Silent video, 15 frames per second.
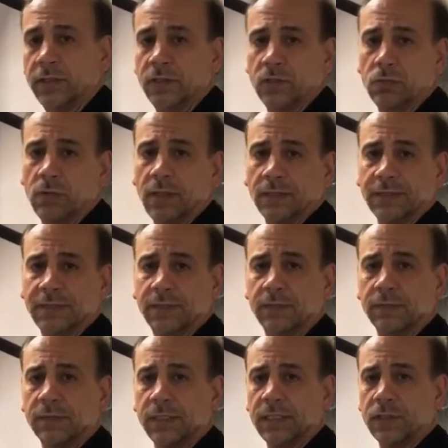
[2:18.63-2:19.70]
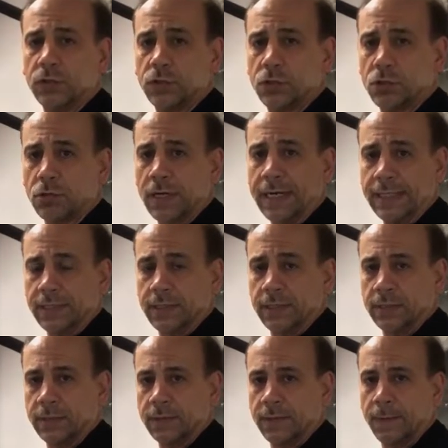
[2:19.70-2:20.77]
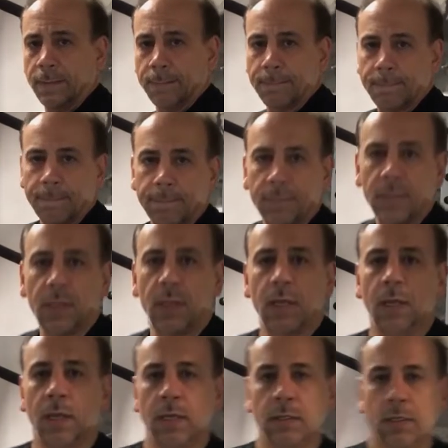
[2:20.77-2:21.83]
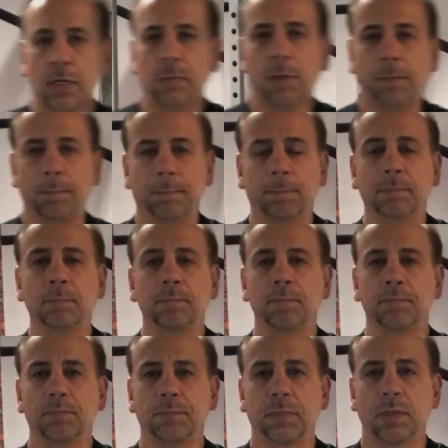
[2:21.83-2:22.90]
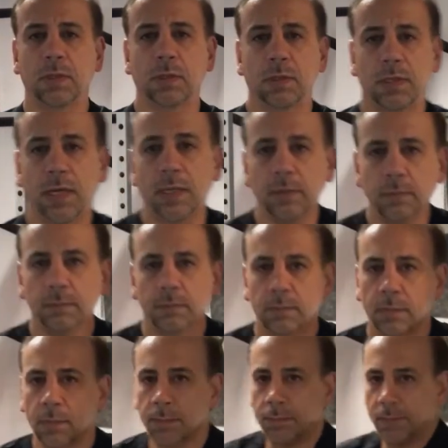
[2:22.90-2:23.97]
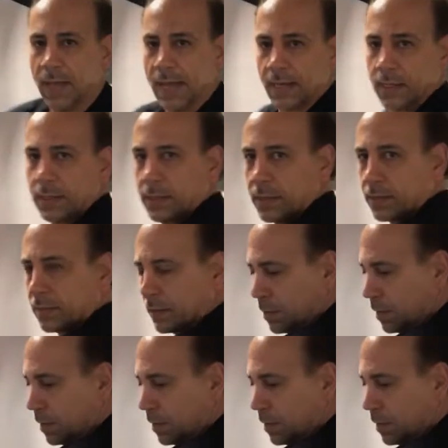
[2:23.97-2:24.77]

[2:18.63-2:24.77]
is relatively straight. And come up. Again, back